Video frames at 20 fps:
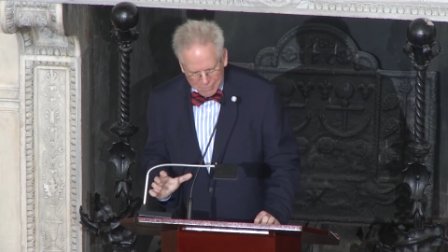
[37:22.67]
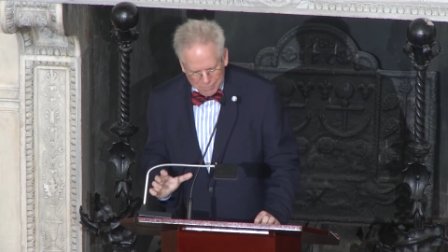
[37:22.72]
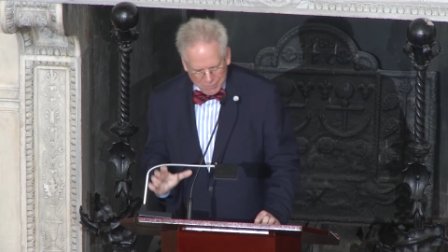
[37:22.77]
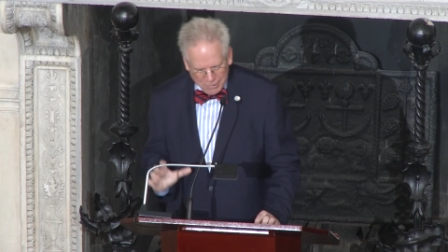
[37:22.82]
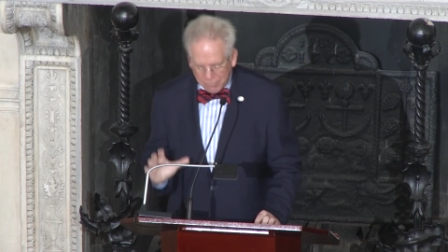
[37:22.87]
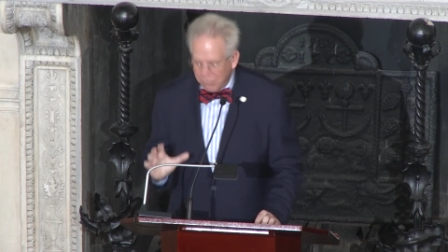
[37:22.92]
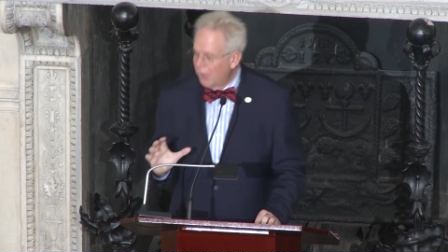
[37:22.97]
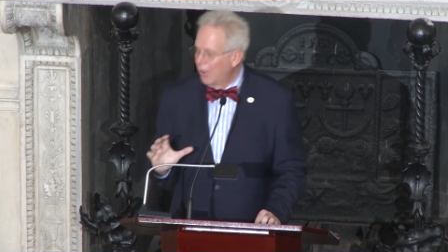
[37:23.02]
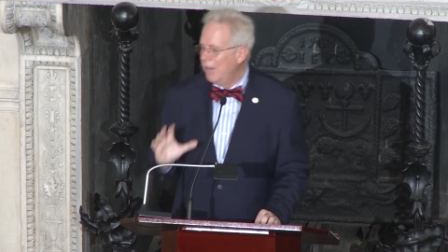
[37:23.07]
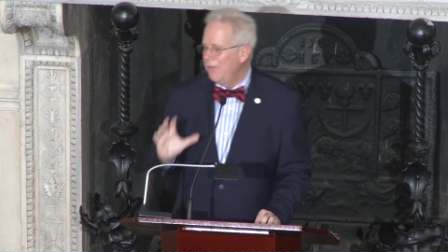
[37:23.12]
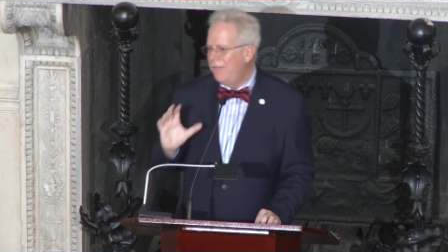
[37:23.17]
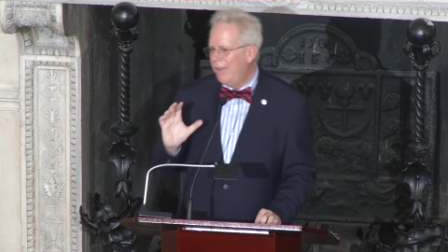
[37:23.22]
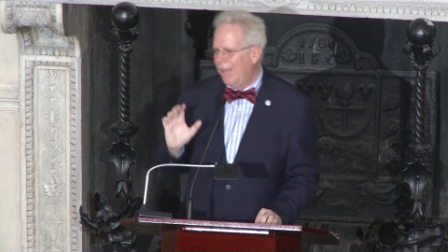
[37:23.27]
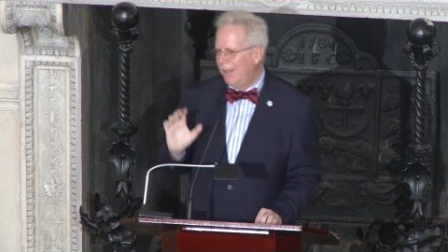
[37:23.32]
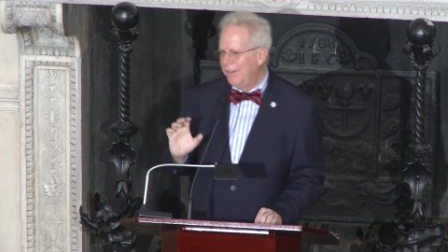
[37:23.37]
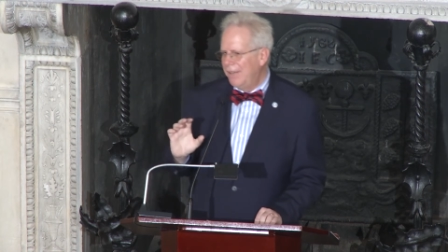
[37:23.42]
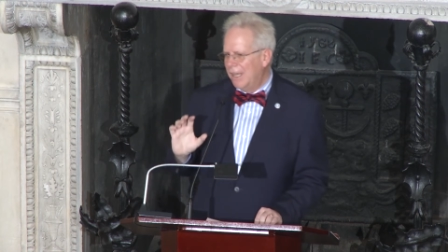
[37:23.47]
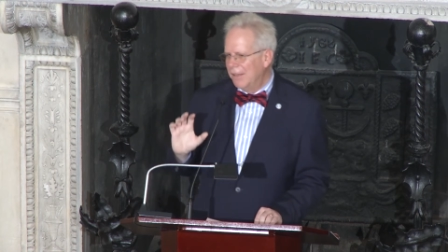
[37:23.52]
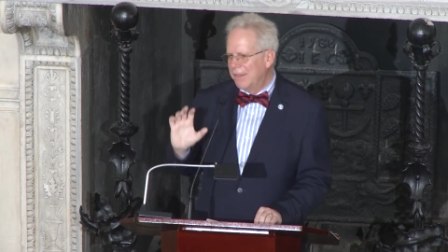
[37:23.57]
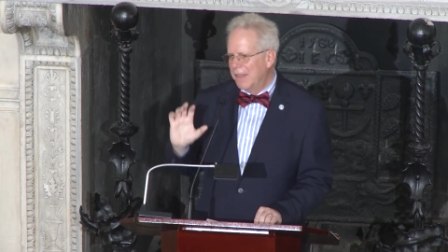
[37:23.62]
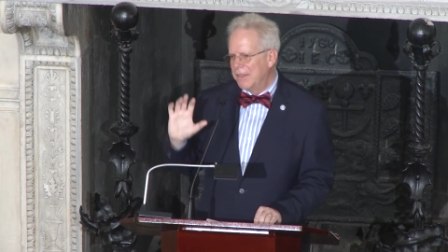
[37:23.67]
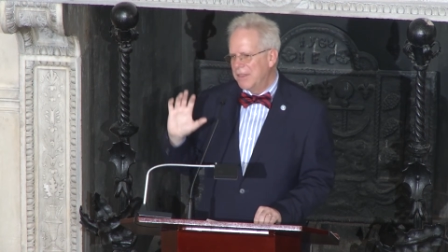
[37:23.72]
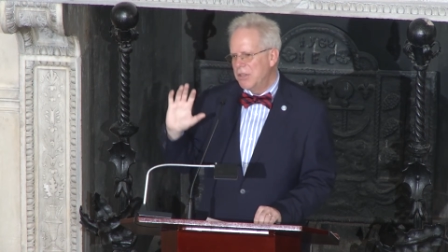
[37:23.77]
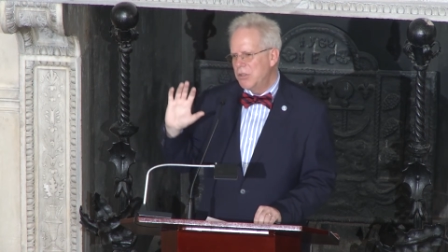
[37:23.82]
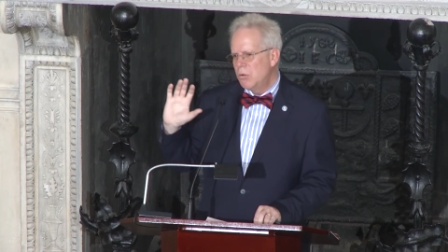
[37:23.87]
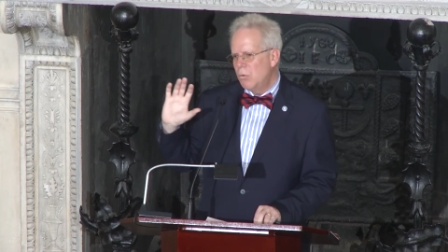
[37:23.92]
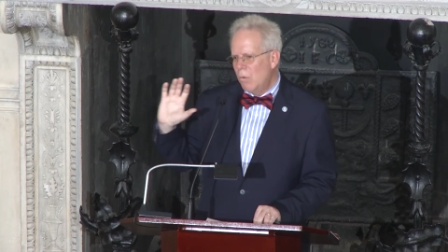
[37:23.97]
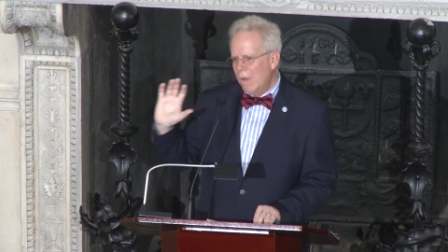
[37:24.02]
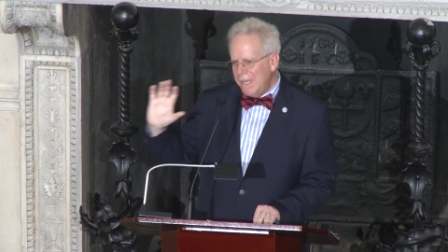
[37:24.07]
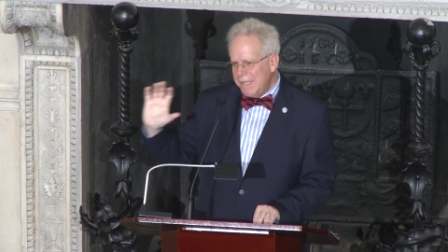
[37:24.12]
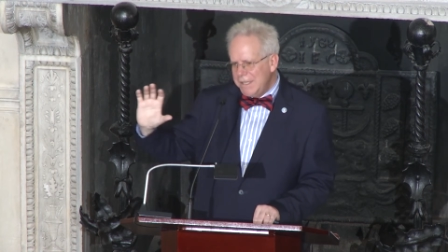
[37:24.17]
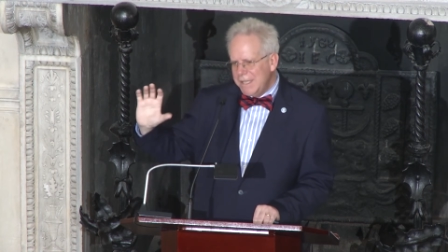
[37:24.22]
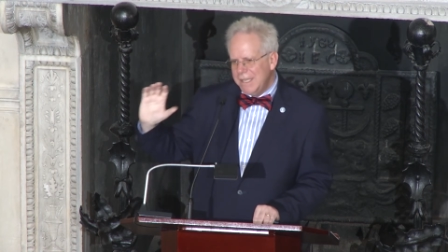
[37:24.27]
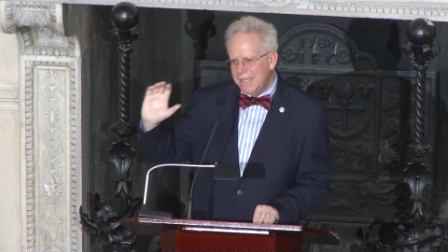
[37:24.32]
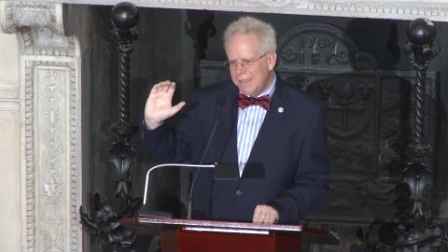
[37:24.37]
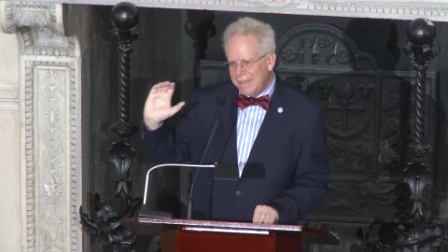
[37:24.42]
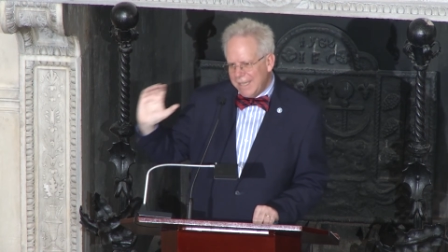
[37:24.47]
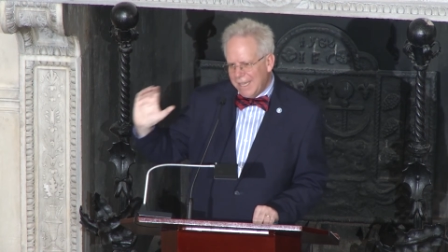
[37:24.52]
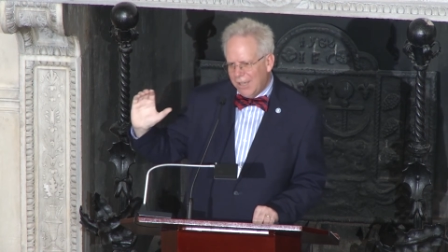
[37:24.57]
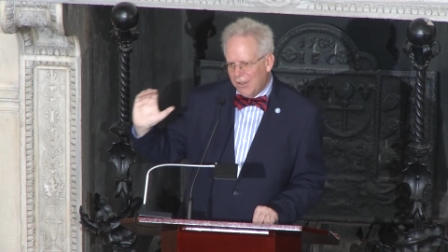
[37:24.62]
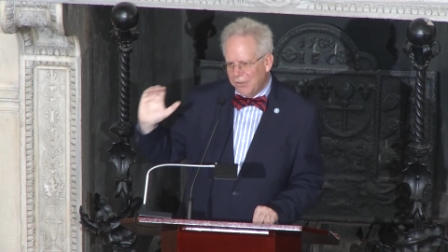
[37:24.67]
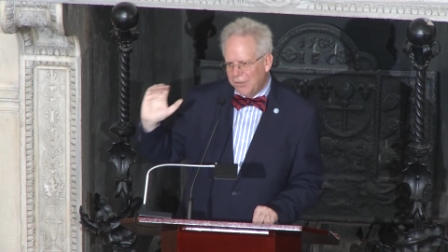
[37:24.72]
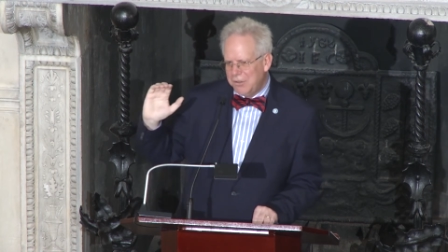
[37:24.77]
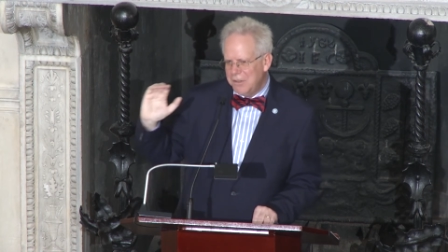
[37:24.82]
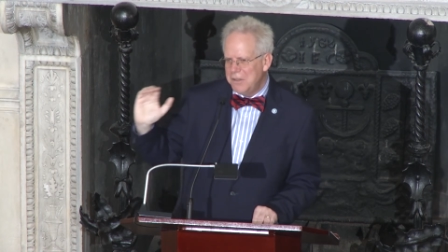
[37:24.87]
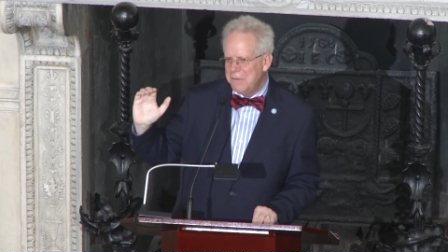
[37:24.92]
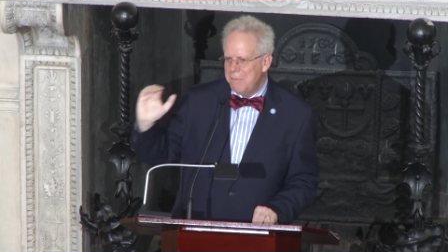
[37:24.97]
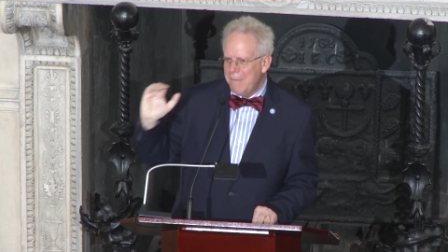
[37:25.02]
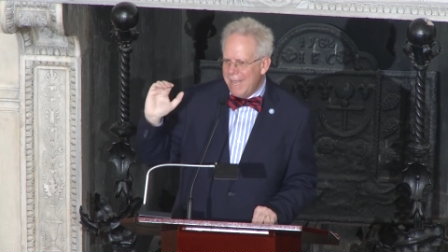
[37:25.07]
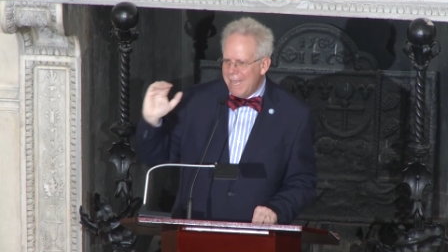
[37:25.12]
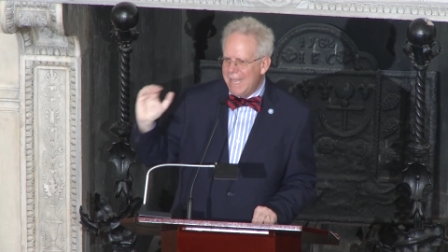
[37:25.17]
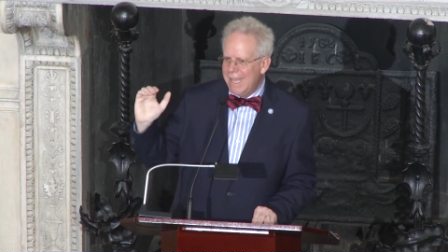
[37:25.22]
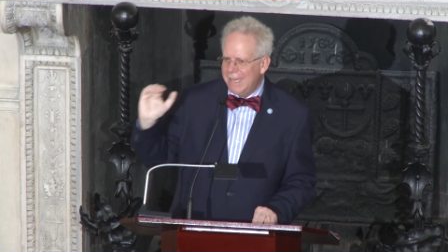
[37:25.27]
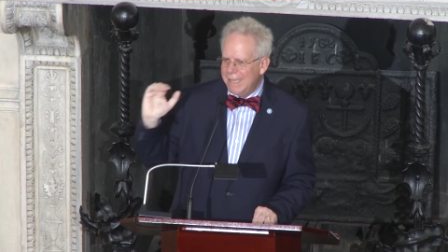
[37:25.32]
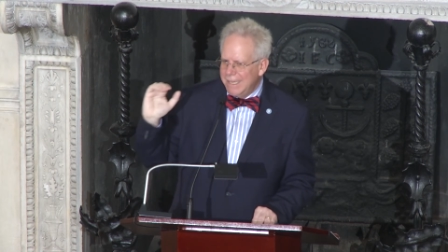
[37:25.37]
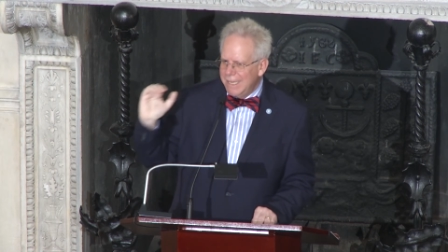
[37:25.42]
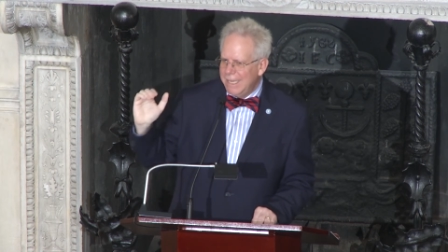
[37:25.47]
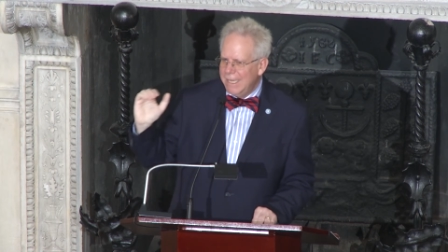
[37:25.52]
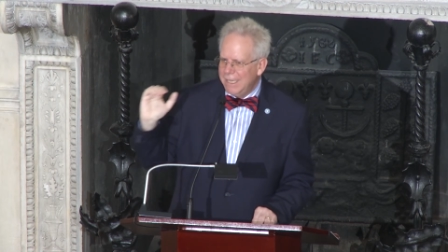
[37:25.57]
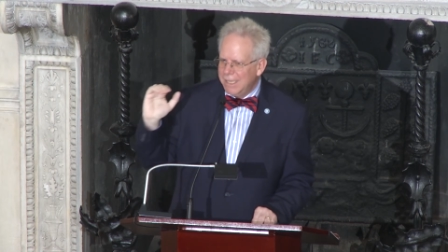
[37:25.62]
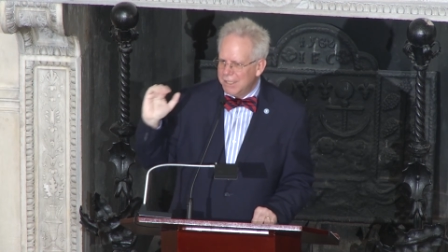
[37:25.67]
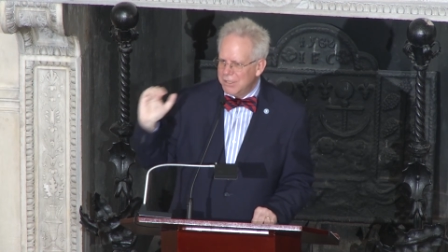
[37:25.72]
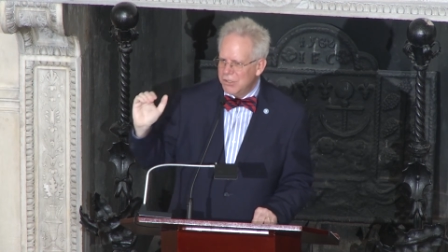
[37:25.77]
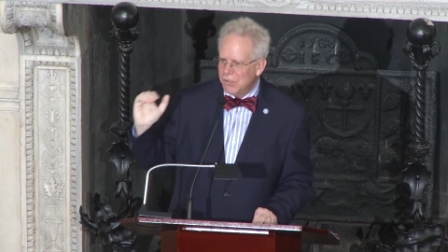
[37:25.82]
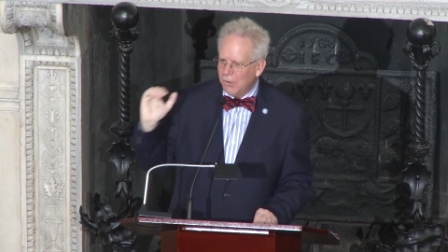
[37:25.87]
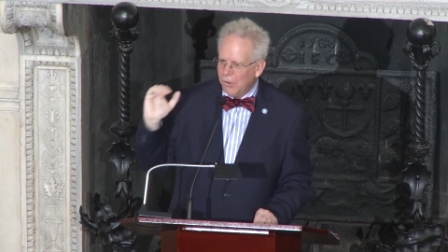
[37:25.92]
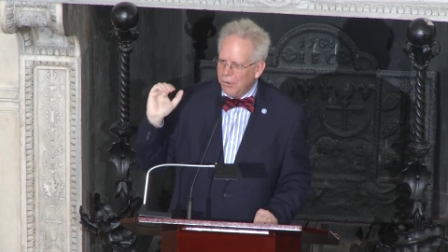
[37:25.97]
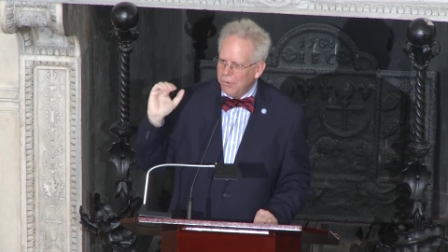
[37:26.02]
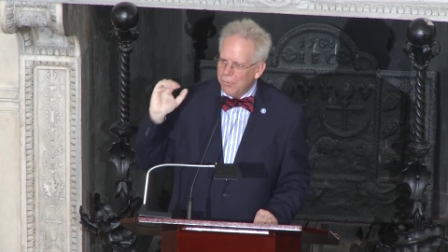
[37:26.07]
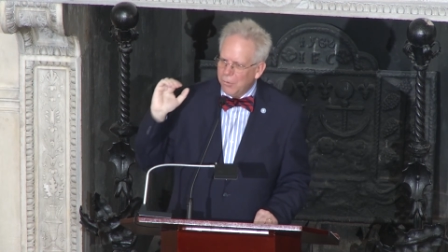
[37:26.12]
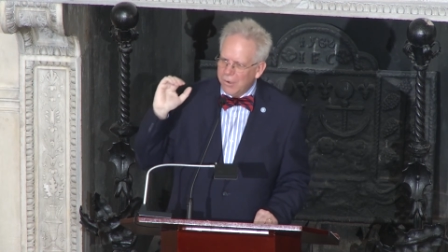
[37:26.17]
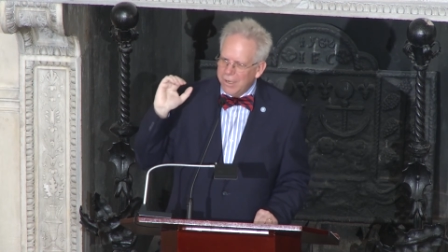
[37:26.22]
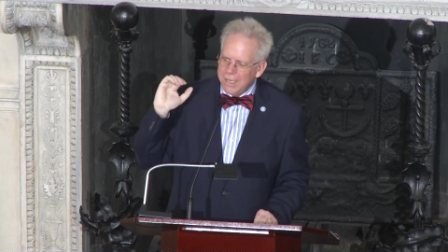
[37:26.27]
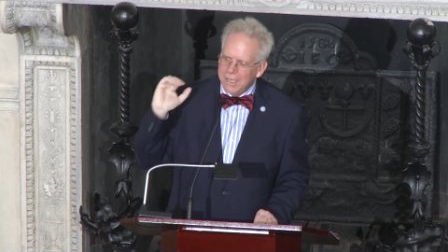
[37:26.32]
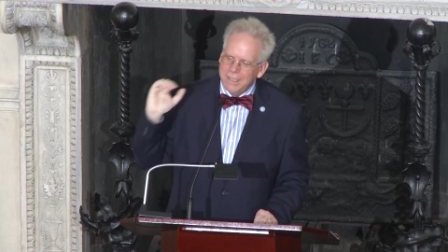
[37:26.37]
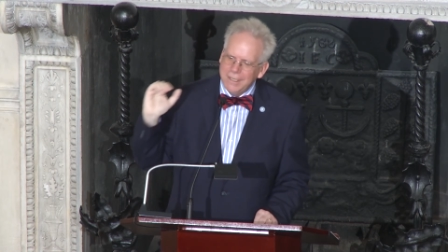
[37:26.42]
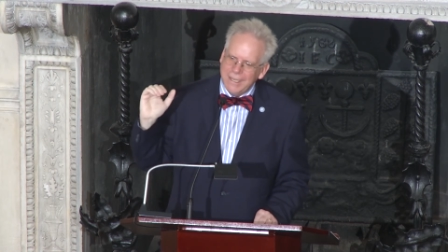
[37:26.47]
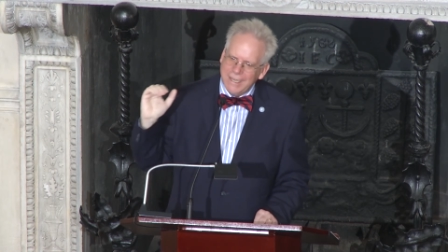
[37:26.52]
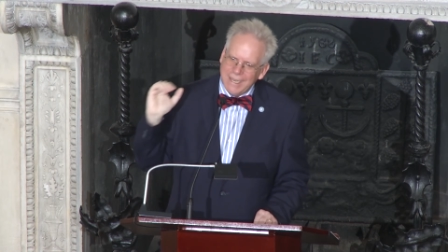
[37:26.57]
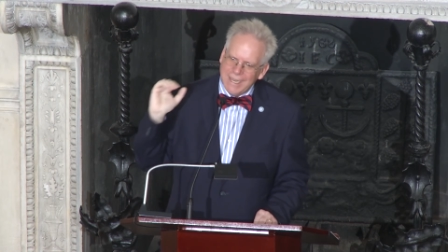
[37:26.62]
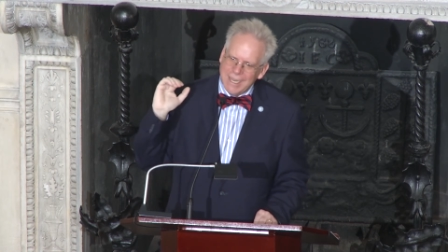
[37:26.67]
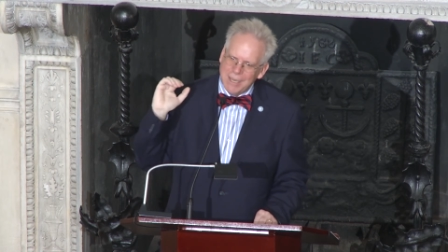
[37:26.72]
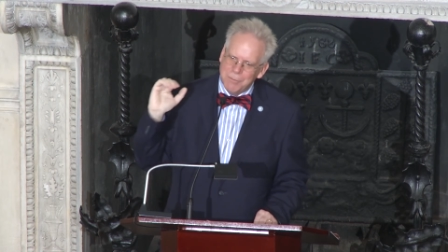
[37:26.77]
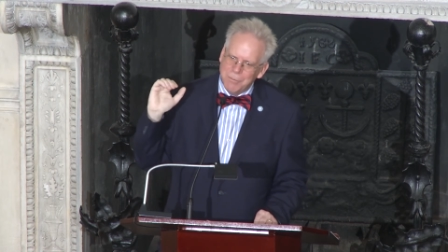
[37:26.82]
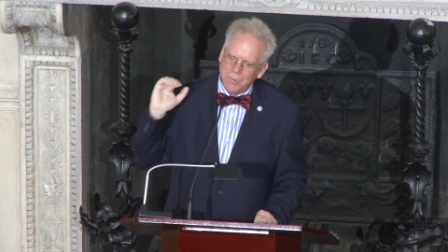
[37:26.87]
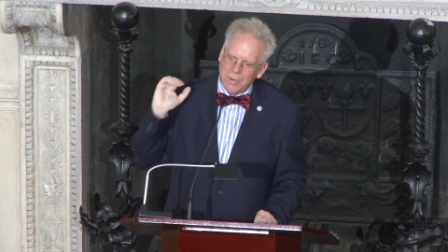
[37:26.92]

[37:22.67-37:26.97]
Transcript: before he found out that the 20,000 men he had told were in camp